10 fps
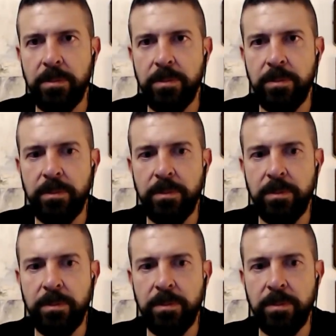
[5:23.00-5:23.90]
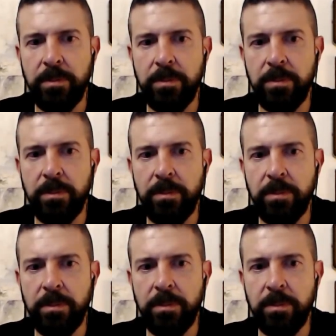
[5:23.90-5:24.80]

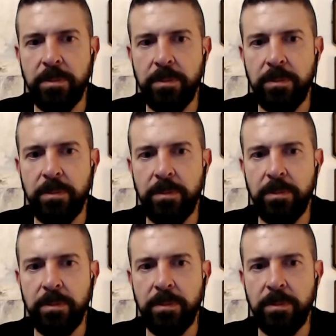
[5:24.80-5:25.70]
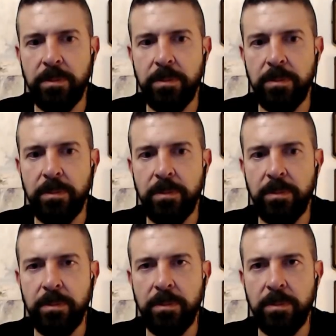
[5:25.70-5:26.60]

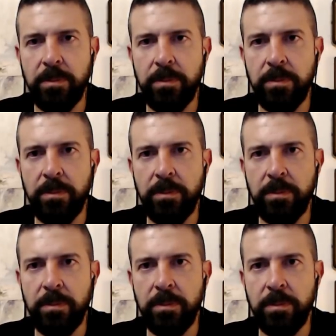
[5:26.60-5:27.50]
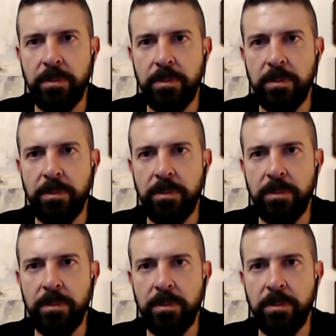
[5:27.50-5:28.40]

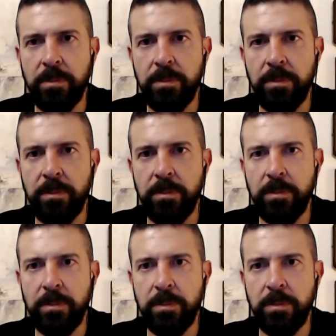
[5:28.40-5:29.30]
The person shown says nothing.